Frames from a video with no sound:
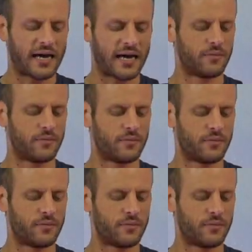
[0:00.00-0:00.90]
but we
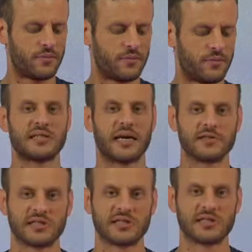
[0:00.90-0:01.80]
can't pause
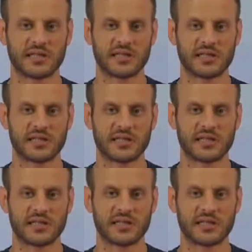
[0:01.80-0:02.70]
every second of the
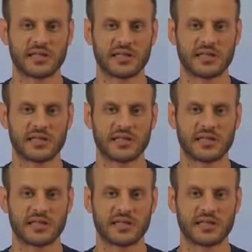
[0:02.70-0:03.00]
day, pull